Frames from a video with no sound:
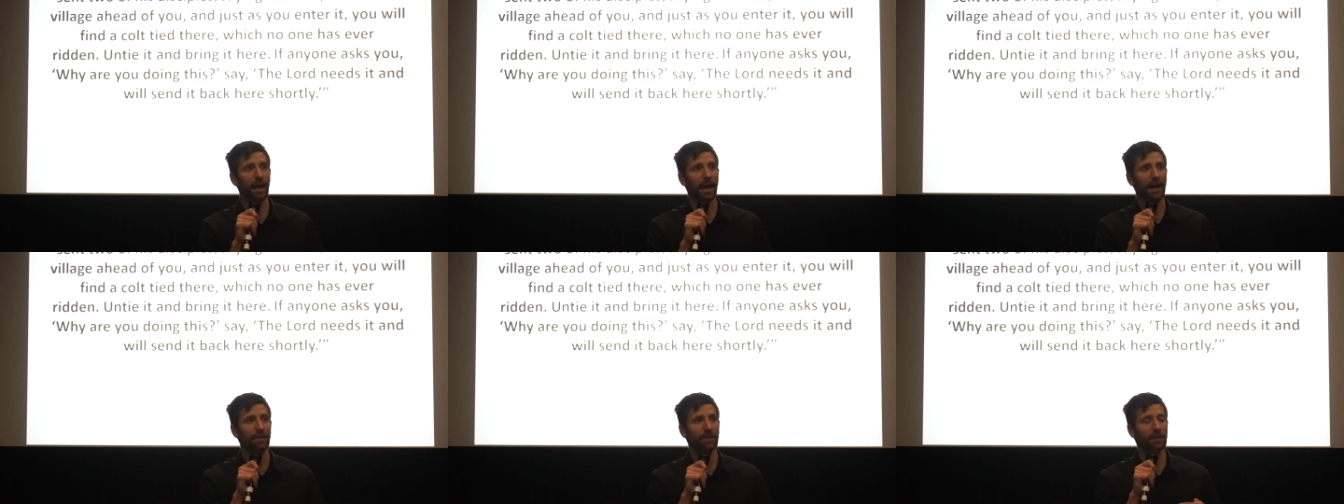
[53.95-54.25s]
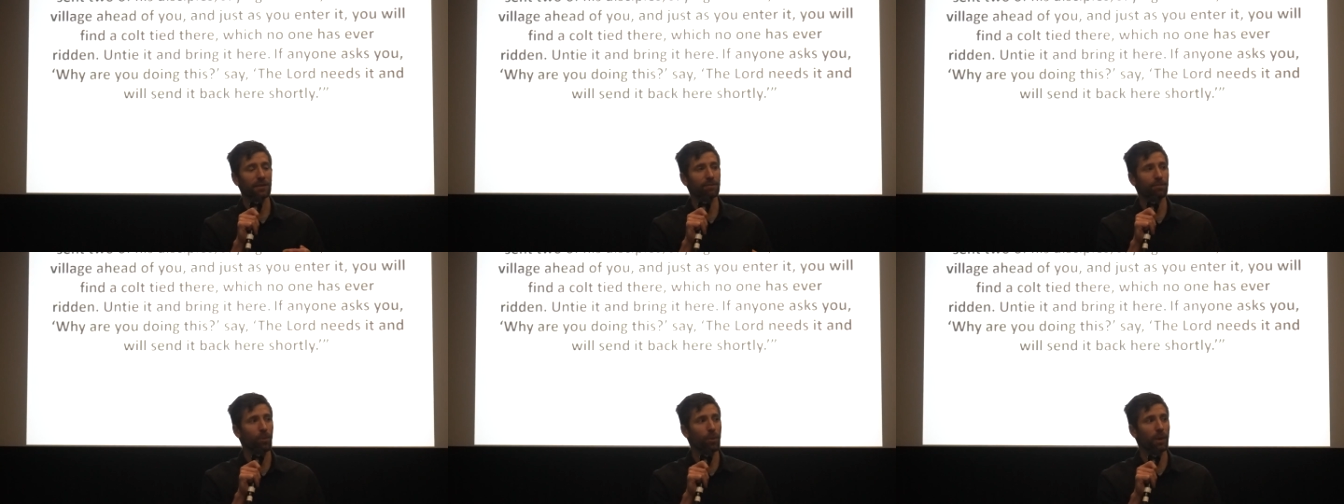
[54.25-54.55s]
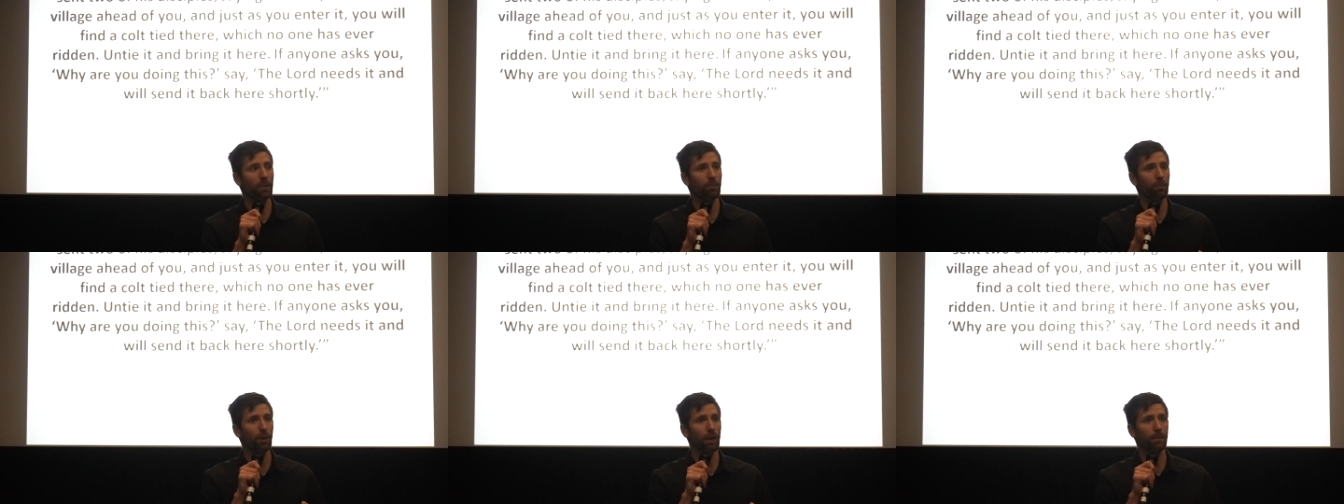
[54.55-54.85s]
at this
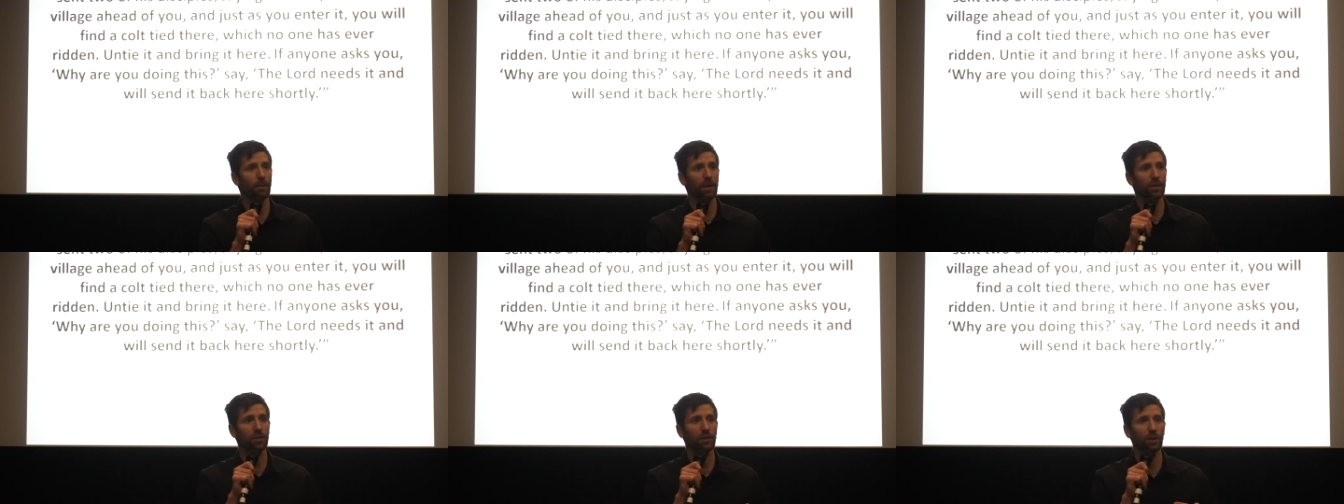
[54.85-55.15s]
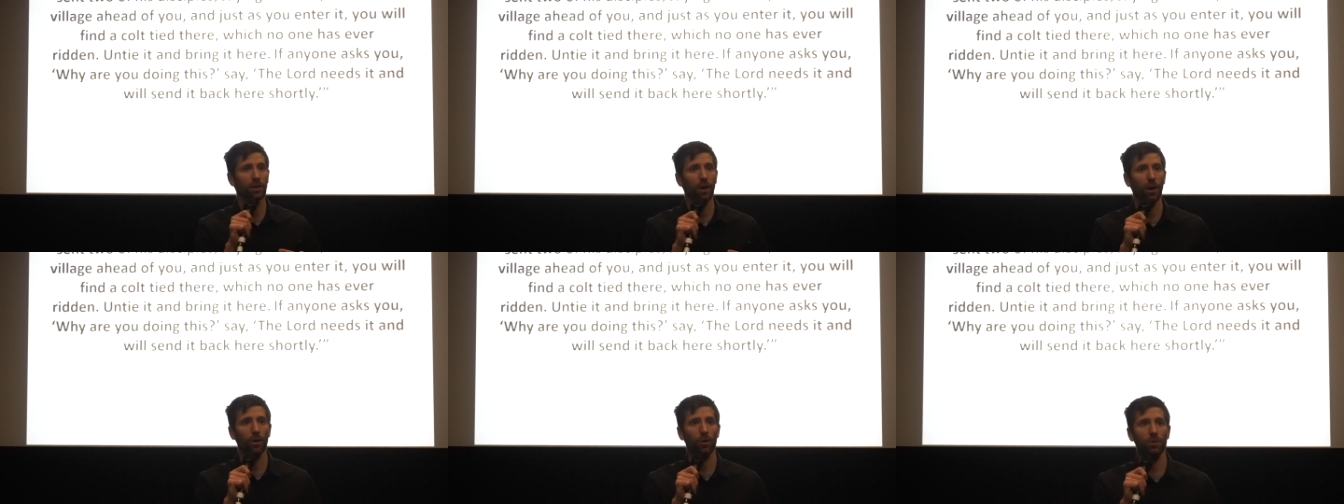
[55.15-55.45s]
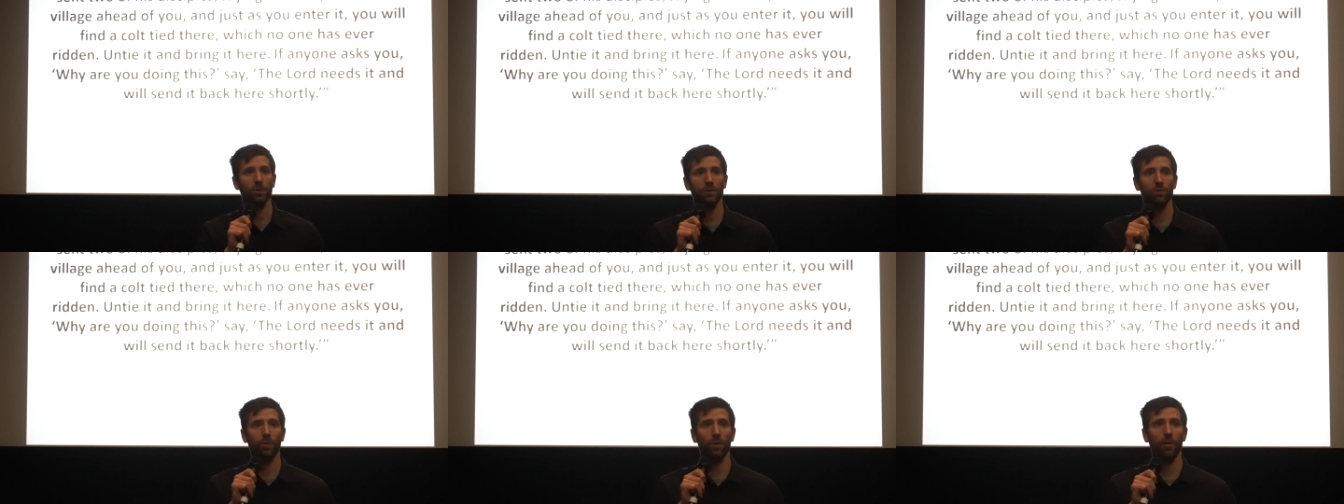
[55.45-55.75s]
point, pretty much
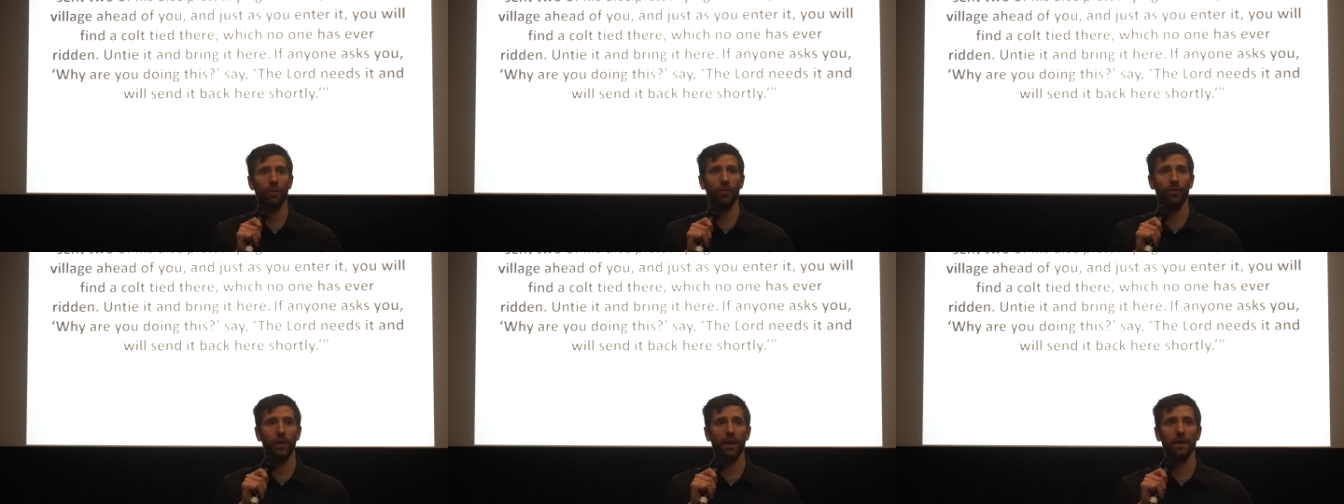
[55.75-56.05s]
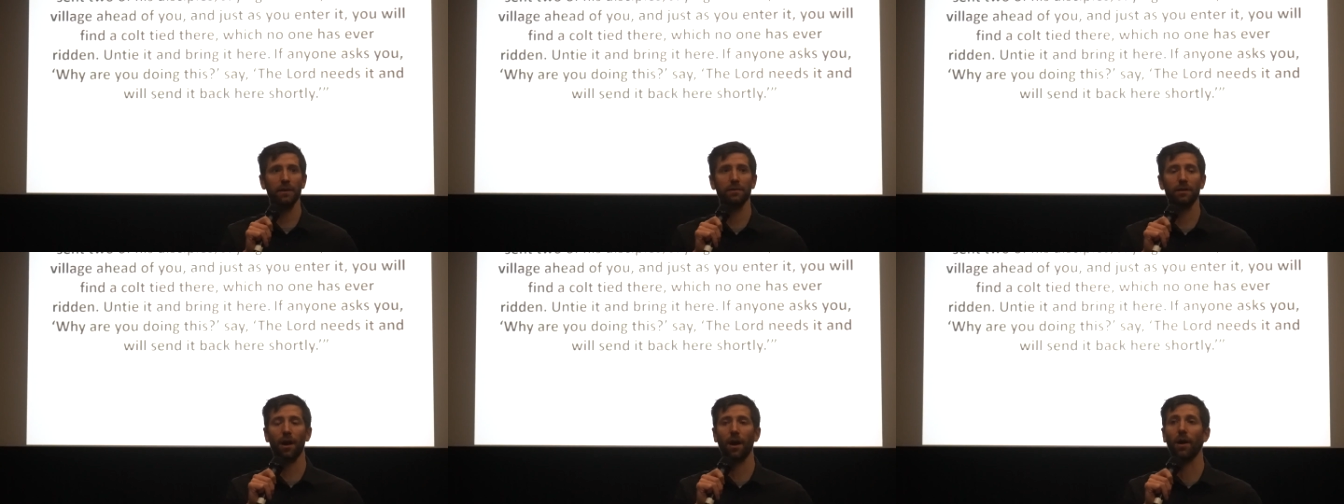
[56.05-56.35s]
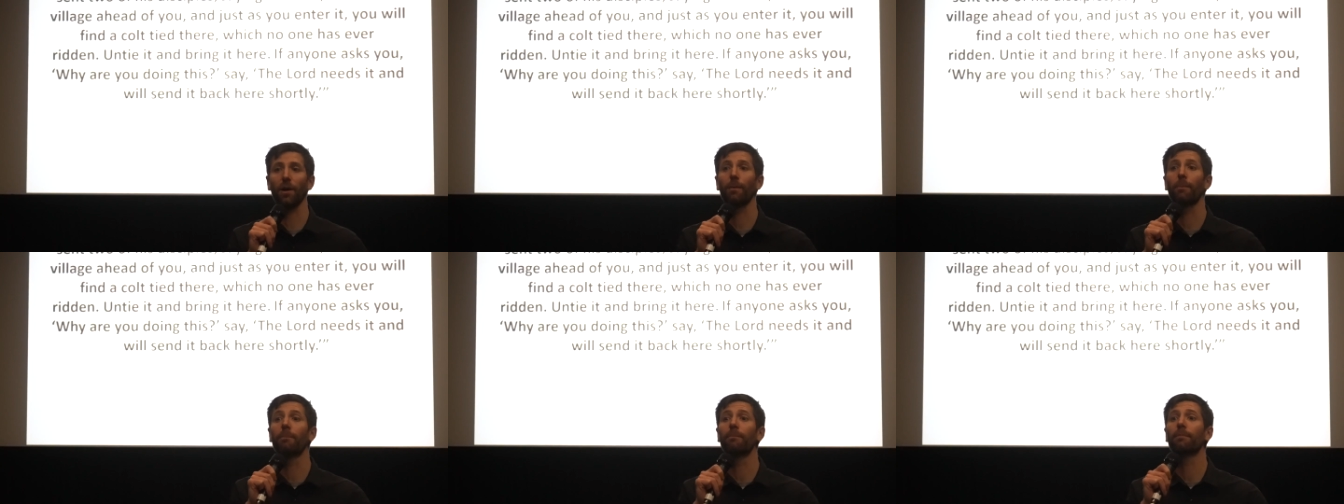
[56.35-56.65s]
knows where things
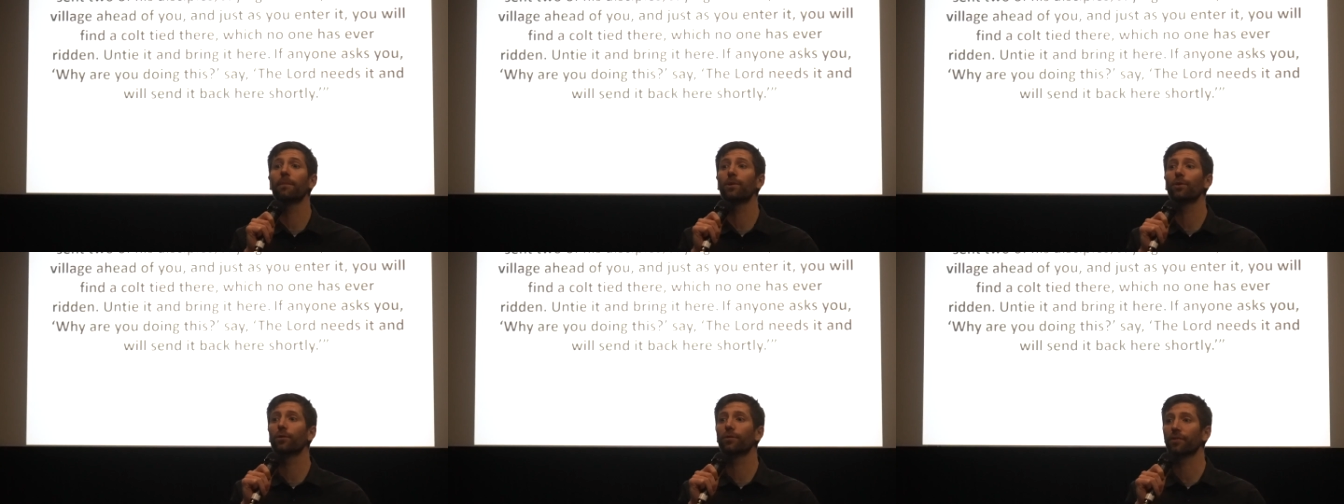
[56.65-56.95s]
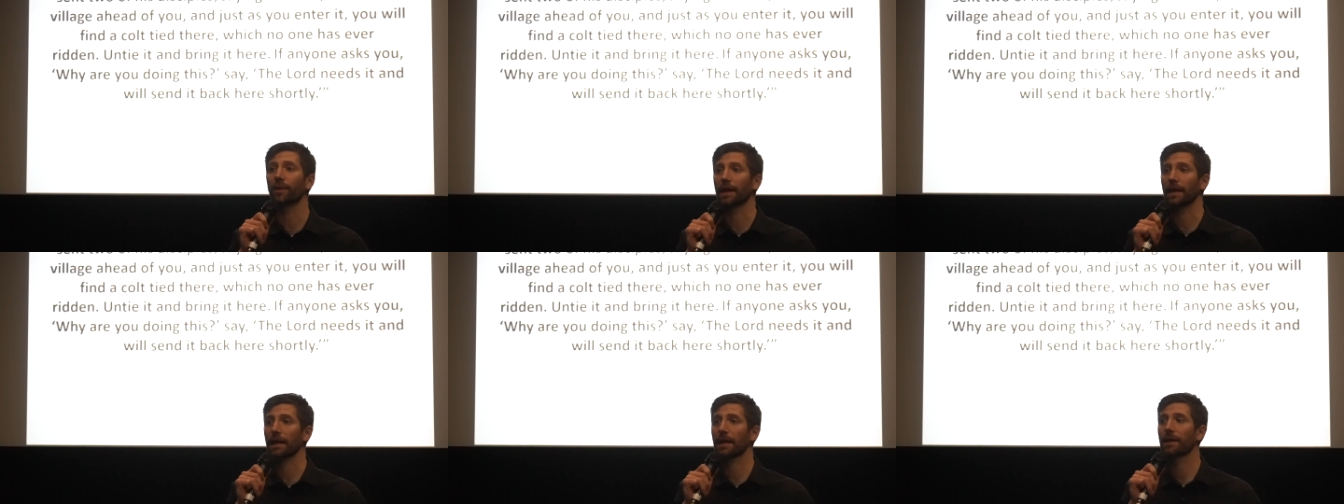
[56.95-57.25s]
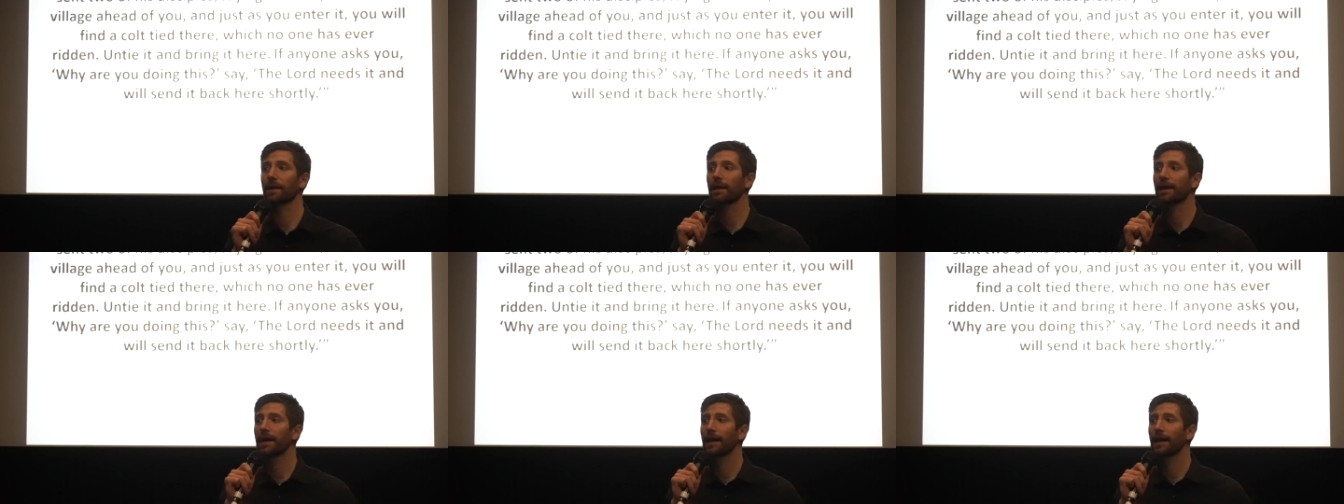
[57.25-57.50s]
are moving.